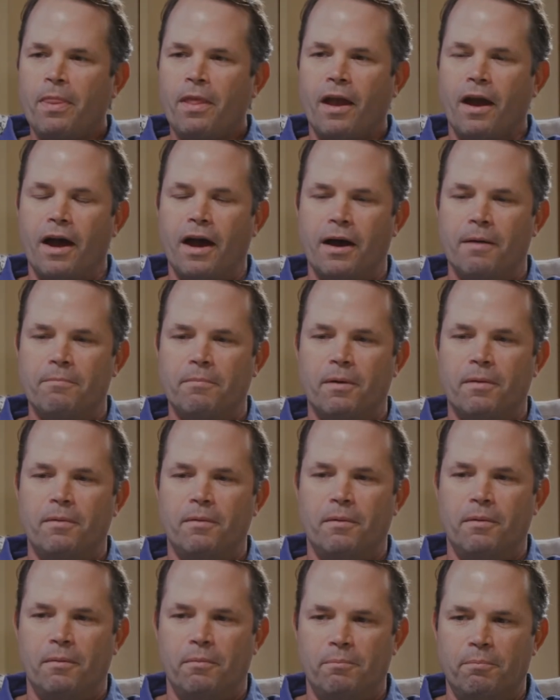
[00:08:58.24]
But
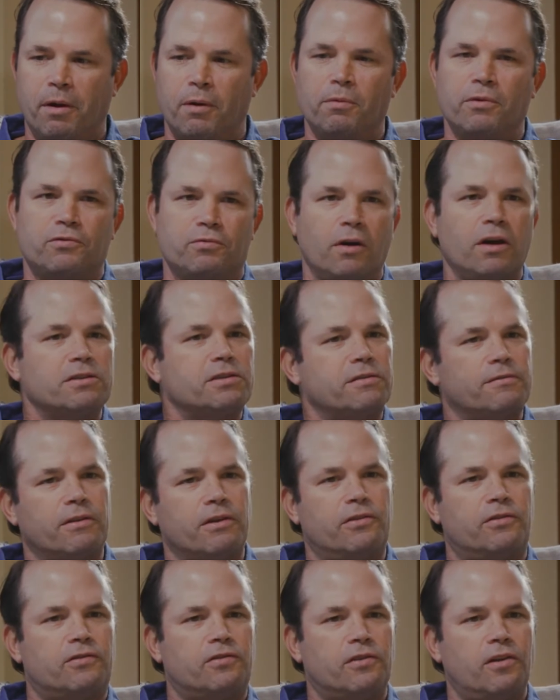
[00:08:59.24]
it was
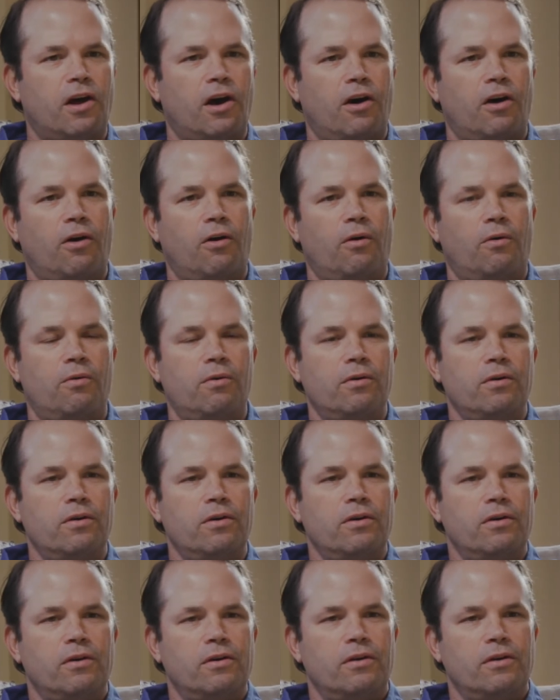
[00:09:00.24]
relatively slow
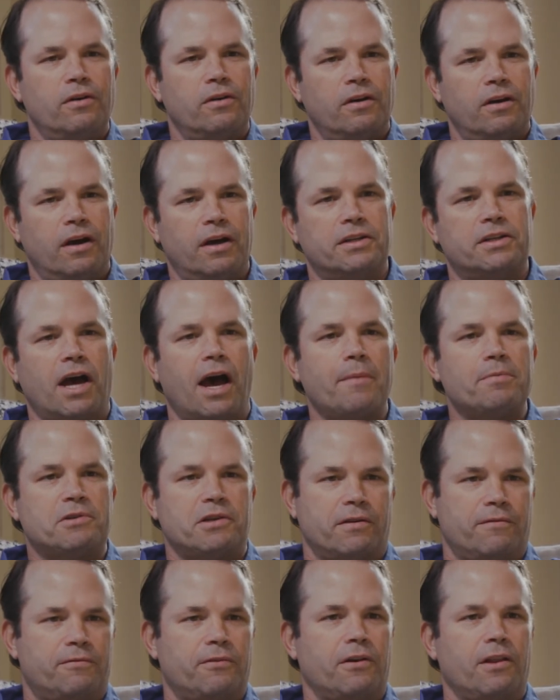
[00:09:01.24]

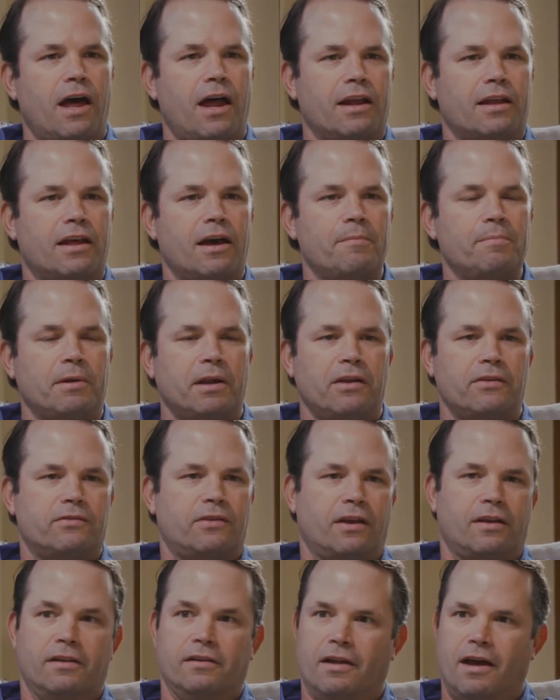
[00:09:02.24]
adoption for a lot of companies.
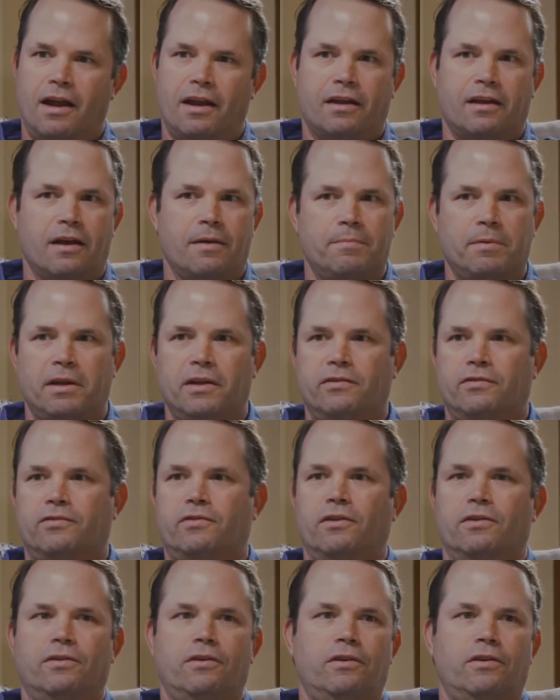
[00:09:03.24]
Like a lot of companies still